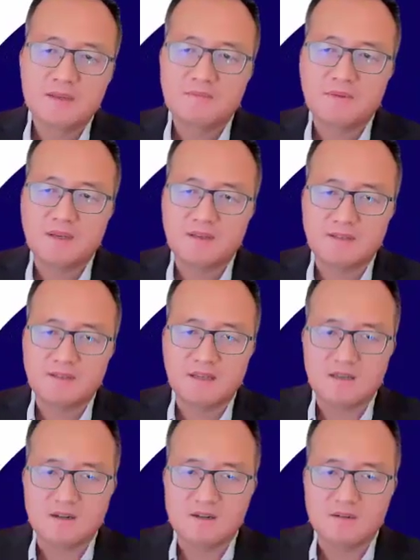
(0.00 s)
because
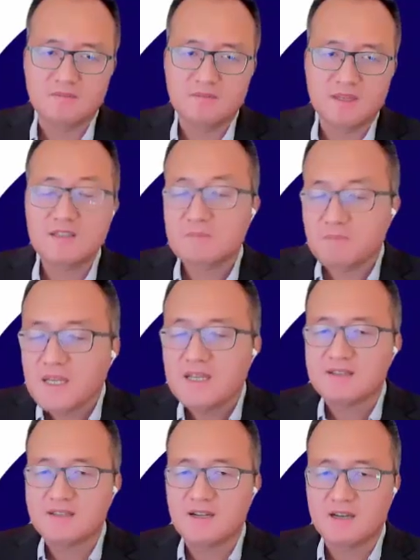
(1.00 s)
the speed
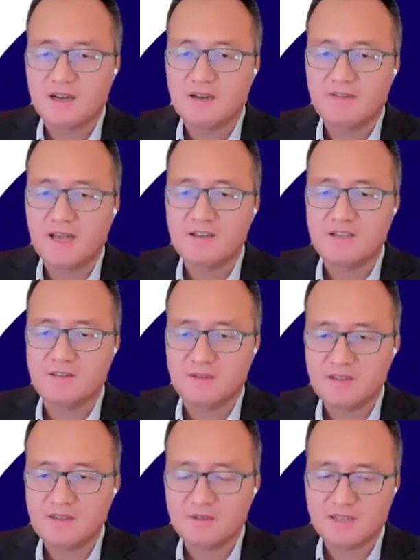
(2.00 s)
is their advantage,
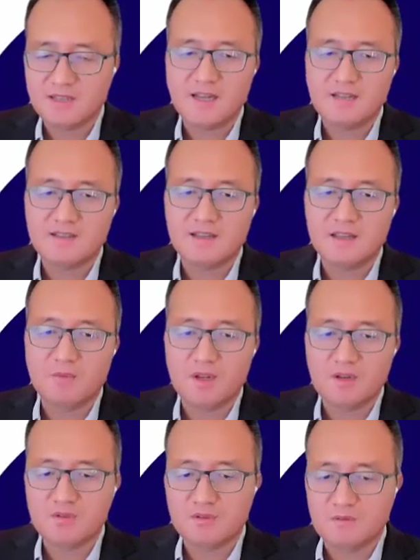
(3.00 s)
right? So sometimes they
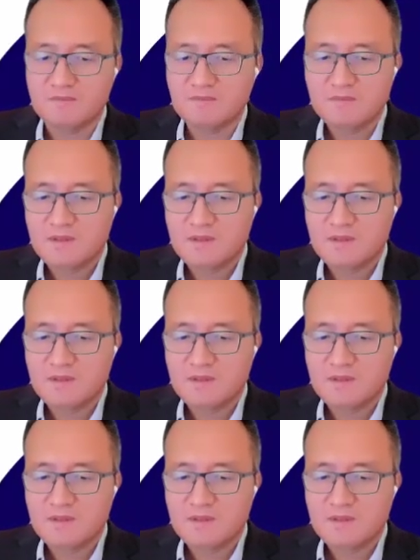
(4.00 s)
want to.